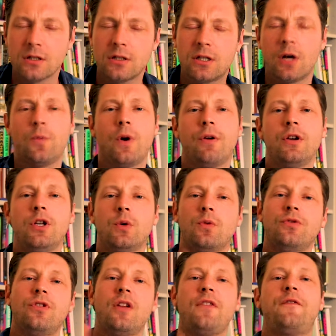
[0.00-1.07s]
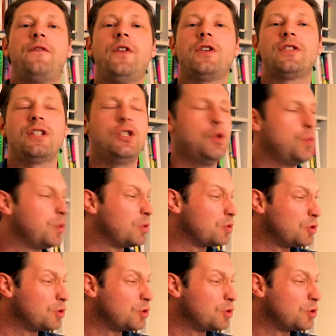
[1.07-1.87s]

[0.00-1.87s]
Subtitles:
don't worry, you're not the first and you will